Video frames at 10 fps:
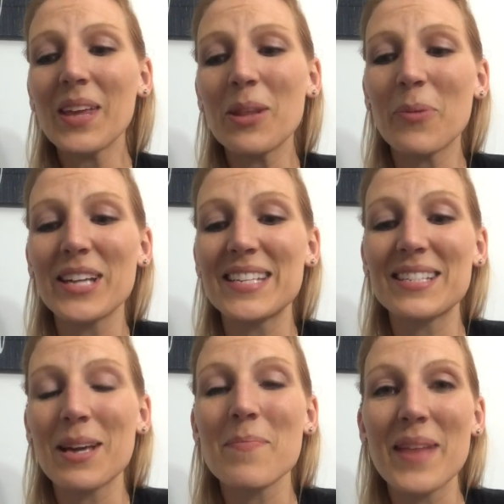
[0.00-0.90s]
and the
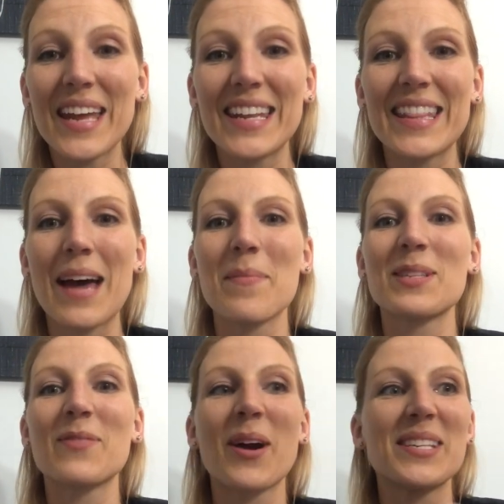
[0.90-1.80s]
princess commanded them
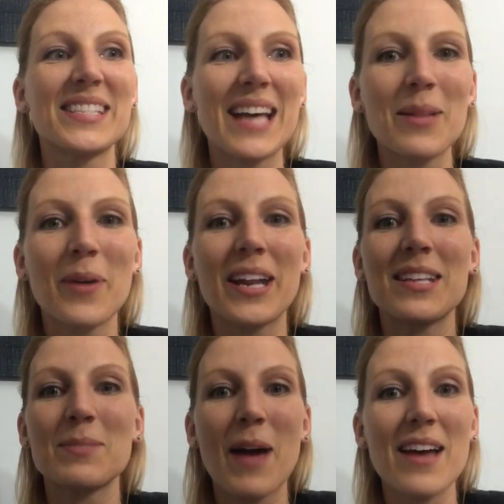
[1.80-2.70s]
as far as
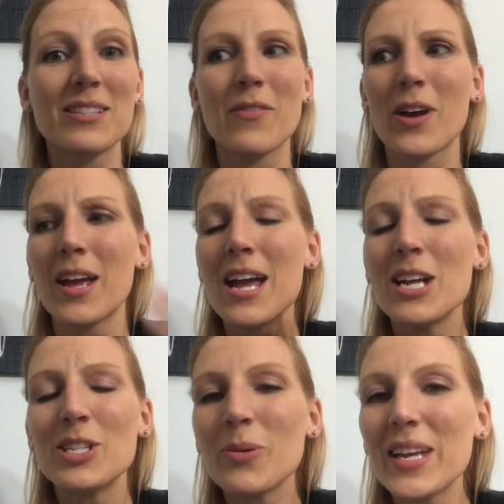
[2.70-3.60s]
celebrating this Passover,
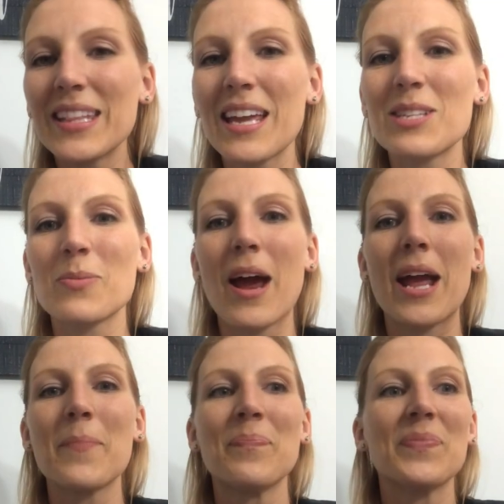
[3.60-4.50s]
doing things
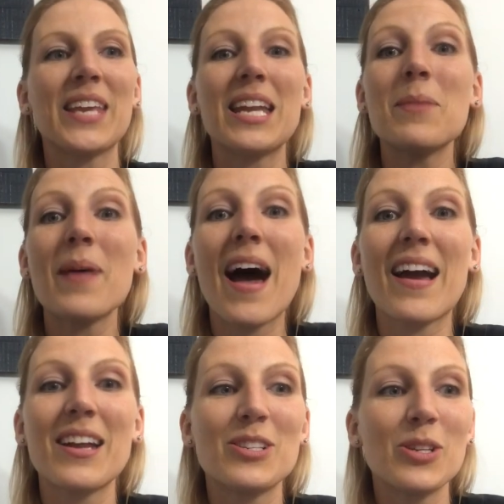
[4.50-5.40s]
right, getting
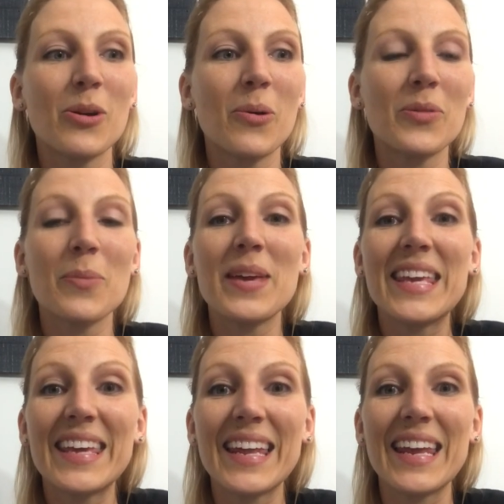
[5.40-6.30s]
back to the
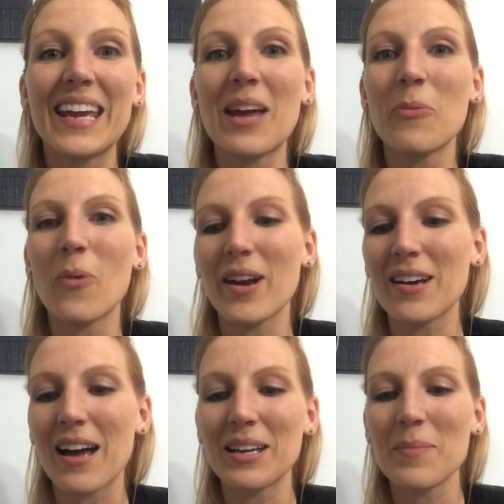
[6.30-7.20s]
beginning and
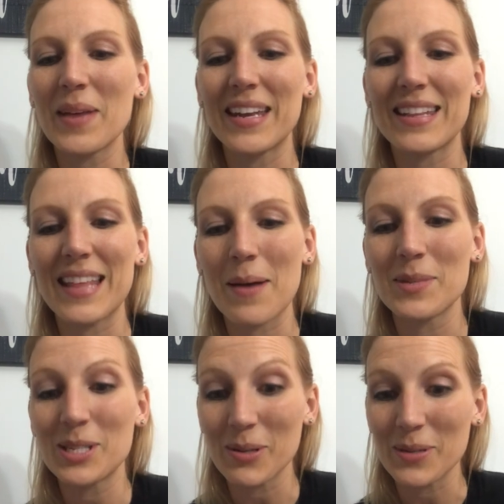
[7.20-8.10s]
what God commanded
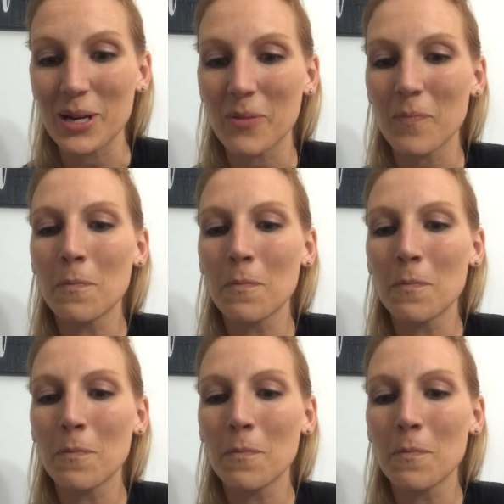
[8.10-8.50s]
them to do.